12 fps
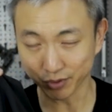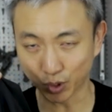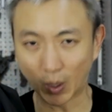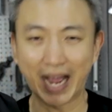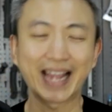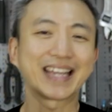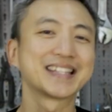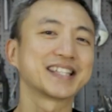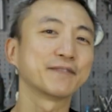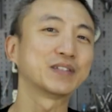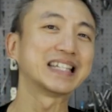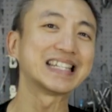So I can
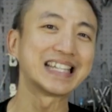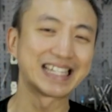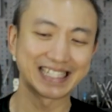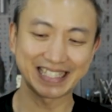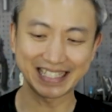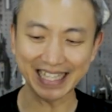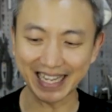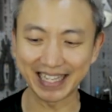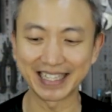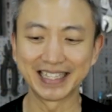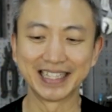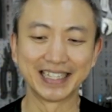safely
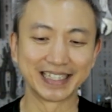say